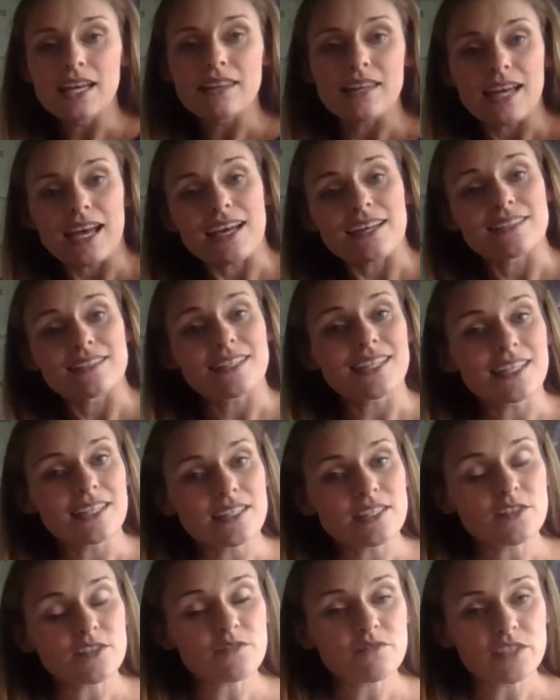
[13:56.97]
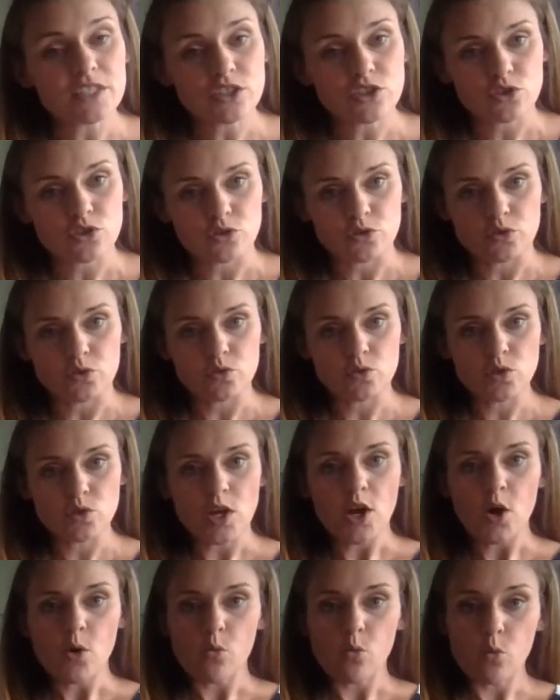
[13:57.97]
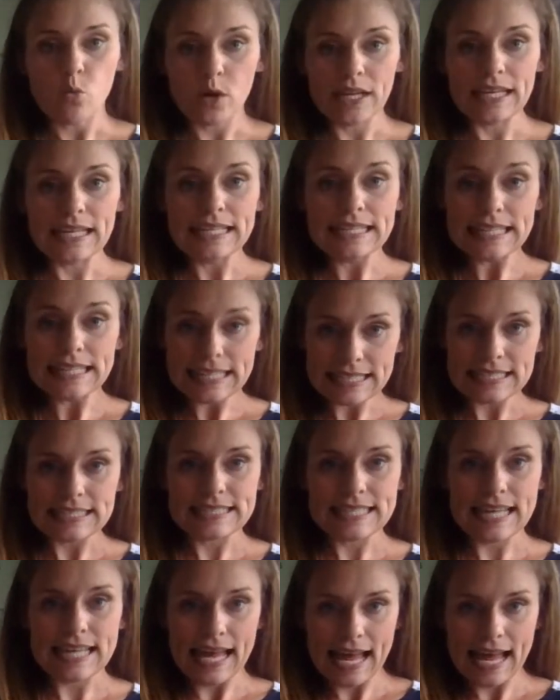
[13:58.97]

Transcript: that as individuals, we need to